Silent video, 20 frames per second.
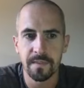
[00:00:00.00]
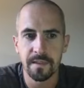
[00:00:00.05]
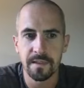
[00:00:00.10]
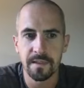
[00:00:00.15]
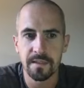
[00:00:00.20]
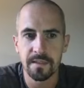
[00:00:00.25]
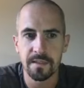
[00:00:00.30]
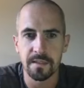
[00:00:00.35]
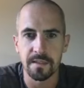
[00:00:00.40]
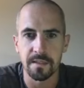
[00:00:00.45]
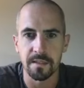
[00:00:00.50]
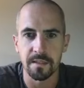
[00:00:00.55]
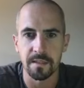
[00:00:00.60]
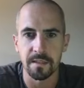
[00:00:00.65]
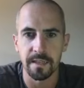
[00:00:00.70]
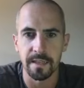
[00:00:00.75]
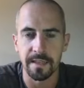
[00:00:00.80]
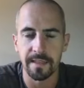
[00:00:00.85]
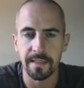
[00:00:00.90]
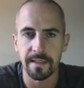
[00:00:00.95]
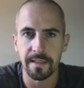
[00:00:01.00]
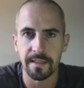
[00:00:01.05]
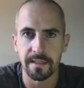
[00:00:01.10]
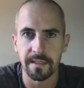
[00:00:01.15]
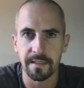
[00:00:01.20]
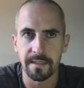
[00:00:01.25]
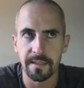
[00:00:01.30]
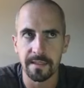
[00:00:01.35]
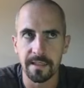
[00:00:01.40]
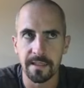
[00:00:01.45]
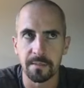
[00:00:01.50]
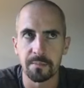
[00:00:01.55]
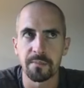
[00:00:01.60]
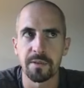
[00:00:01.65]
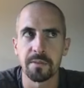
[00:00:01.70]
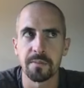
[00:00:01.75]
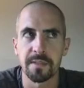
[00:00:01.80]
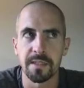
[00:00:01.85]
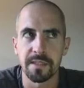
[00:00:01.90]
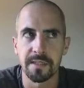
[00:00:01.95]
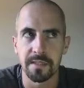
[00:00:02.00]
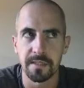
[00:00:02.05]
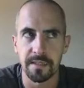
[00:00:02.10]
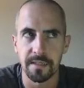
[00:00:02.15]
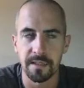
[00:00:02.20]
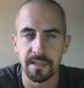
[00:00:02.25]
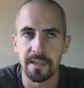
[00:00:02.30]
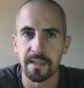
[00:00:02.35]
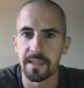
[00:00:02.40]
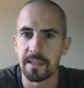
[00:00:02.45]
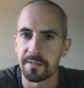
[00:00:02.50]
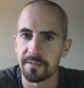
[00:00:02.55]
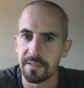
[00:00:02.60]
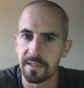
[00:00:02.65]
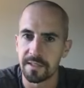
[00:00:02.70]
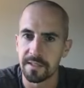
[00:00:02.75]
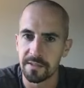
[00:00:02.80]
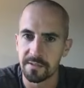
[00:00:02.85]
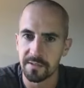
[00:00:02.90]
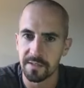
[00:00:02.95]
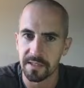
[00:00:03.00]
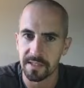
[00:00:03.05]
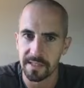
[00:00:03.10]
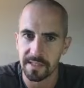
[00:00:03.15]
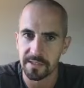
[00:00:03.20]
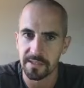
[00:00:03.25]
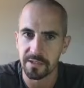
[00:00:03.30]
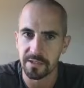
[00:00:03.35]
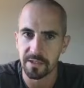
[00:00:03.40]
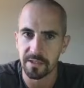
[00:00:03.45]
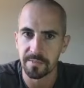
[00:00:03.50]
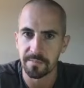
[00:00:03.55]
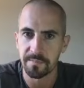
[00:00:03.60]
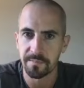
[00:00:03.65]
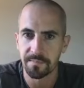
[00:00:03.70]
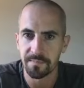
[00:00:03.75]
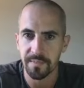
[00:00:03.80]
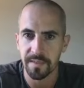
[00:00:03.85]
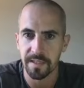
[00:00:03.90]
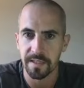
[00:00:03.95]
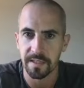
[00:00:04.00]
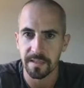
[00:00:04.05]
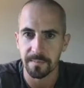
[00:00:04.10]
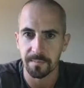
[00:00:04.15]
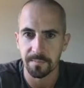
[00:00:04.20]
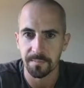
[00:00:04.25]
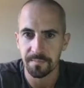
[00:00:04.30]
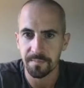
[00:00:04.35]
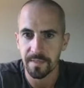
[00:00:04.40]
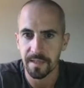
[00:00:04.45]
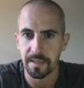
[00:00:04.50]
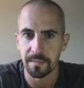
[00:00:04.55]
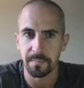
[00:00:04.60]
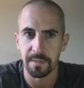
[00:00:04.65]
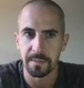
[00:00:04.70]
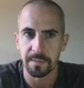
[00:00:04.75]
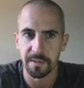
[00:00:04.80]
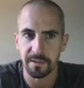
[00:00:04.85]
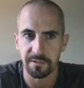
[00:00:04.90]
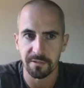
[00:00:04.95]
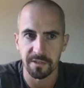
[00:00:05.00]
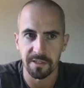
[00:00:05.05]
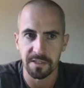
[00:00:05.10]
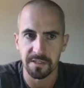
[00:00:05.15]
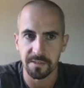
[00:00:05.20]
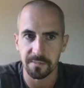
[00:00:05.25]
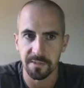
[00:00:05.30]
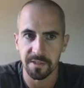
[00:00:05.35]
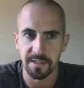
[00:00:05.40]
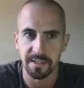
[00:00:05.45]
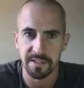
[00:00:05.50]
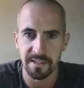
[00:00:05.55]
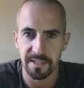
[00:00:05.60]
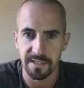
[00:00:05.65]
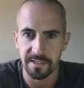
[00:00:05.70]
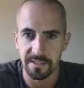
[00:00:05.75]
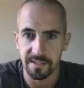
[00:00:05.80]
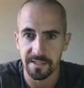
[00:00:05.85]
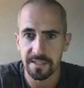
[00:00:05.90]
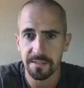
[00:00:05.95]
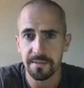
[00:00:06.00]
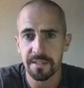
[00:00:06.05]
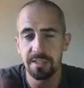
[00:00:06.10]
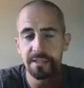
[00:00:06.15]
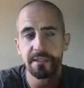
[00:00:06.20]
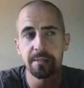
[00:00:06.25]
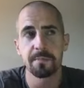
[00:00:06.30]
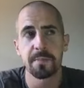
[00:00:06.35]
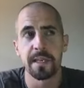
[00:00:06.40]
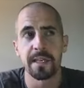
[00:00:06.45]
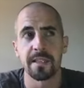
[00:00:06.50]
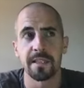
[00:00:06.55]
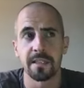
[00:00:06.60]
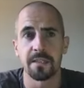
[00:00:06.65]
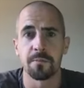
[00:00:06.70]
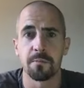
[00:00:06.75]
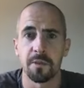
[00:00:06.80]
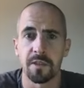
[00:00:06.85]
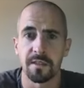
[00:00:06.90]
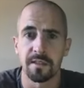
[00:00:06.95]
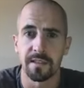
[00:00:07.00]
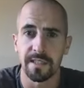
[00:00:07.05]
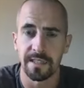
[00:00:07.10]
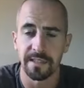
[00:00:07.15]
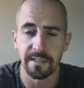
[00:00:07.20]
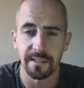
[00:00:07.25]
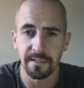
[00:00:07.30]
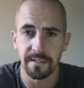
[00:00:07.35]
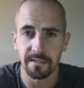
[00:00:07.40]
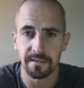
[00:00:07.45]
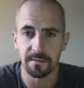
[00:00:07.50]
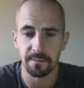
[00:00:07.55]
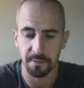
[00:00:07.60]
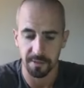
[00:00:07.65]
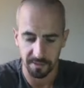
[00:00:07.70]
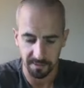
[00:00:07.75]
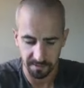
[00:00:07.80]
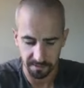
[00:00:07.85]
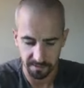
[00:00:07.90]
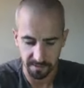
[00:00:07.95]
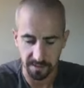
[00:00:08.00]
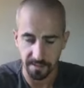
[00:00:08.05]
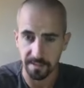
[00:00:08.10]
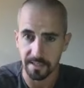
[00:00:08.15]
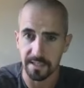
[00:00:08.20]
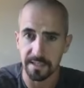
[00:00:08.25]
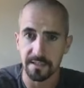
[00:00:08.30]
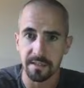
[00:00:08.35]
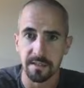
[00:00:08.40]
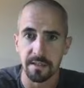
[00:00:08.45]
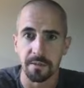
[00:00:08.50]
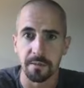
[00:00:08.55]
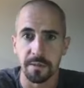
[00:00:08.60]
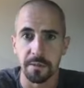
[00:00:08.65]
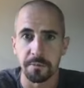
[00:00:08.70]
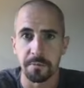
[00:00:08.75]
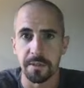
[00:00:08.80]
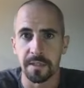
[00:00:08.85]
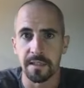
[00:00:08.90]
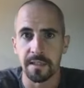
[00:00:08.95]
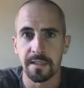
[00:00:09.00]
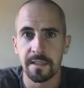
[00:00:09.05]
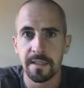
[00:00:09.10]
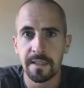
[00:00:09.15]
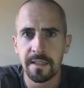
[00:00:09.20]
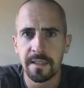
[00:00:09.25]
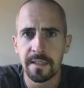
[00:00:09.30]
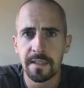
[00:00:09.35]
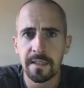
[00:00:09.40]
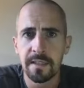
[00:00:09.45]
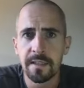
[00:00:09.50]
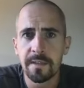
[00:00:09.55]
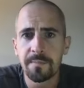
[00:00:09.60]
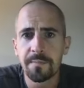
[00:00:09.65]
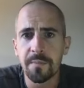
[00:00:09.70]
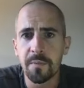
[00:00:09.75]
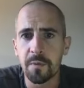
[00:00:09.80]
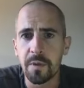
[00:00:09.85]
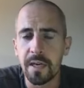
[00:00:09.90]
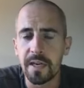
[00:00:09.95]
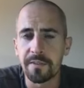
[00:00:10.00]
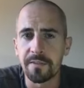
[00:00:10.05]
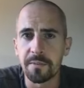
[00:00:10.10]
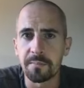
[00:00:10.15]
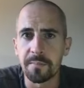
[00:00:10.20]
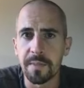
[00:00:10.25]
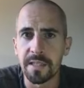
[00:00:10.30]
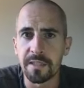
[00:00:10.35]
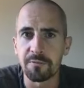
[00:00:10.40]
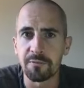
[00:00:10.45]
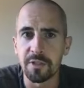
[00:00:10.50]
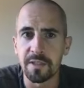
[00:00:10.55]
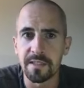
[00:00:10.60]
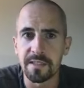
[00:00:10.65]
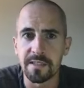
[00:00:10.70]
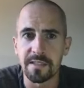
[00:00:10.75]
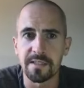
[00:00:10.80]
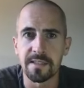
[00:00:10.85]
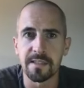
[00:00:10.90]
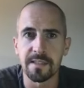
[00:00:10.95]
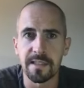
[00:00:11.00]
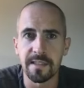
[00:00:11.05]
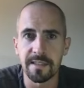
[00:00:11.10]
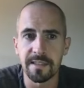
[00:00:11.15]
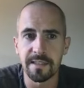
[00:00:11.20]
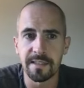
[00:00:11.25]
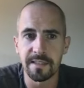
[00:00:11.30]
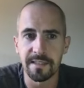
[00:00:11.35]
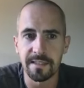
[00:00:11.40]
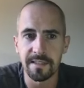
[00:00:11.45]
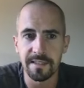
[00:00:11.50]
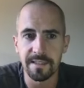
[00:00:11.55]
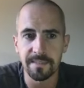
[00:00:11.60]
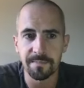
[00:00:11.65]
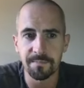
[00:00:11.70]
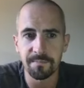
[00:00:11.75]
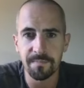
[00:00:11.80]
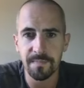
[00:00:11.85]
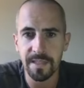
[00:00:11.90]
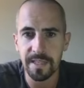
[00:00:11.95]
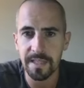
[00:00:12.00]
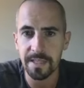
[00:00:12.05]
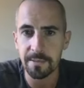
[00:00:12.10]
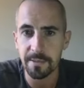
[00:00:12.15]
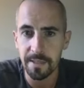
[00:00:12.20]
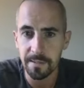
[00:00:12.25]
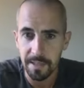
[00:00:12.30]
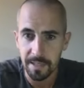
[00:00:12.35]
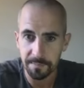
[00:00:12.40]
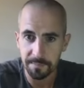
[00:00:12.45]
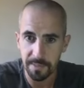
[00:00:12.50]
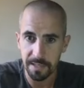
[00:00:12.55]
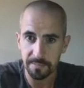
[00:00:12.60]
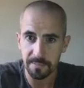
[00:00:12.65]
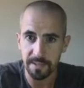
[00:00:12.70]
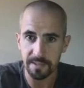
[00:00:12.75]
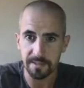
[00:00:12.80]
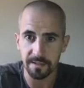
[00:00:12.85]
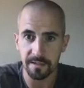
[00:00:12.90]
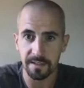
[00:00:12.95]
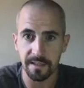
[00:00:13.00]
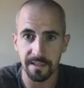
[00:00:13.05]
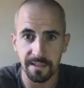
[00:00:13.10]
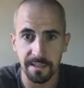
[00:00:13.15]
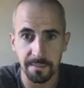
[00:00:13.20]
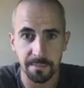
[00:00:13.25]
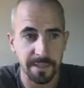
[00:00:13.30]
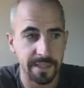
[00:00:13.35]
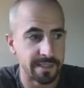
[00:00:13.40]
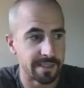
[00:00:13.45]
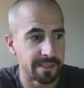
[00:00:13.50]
so I think I'll probably stick to the half at least for next year. Um, and maybe throw in some other challenges, just depending on what like what goes on next year, whether, whether or having many verses and that kind of thing. Anyway, I'm babbling on a little bit